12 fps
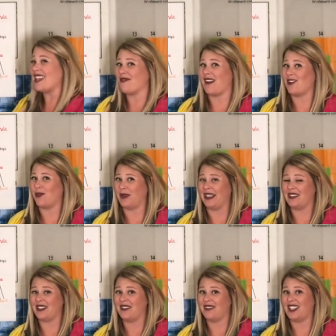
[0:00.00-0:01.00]
eat
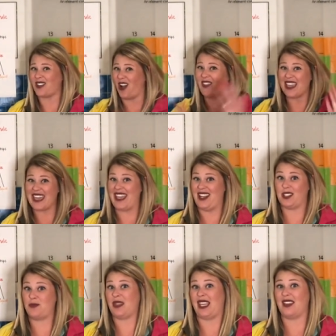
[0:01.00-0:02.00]
phytoplankton. That's all they eat
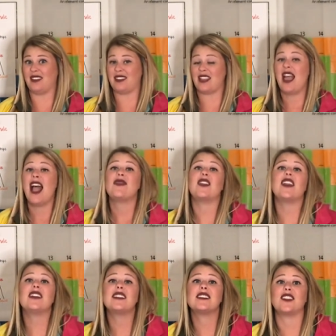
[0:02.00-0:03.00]
is plants.
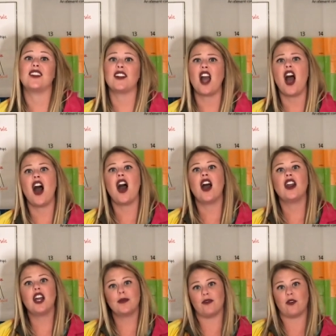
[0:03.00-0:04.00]
They're considered
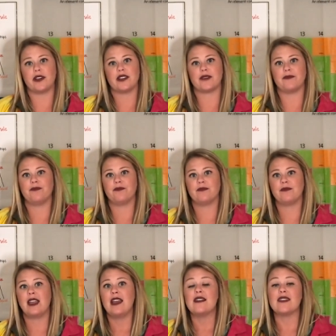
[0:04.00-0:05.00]
herbivores.
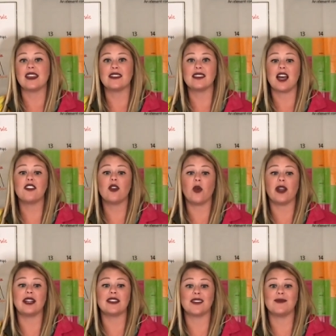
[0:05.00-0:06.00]
Things, other
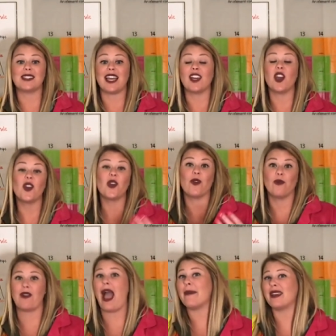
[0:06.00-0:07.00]
organisms like
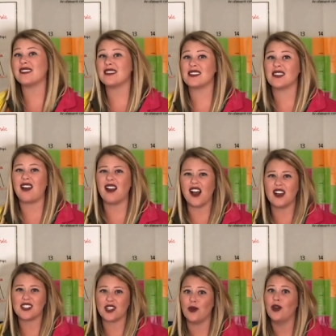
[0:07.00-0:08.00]
rabbits are
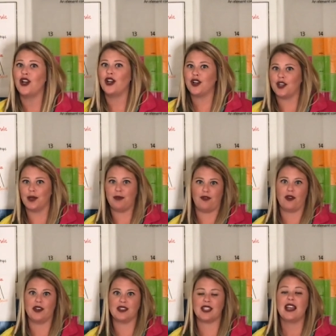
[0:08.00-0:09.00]
also
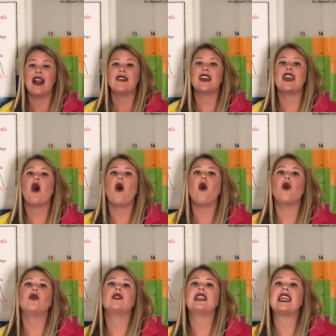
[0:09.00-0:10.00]
herbivores. They
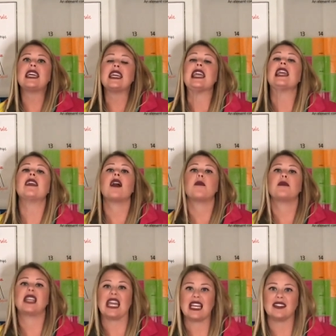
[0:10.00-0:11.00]
only eat
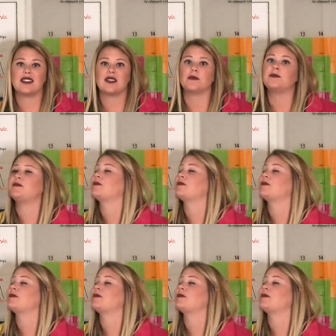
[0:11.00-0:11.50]
plants.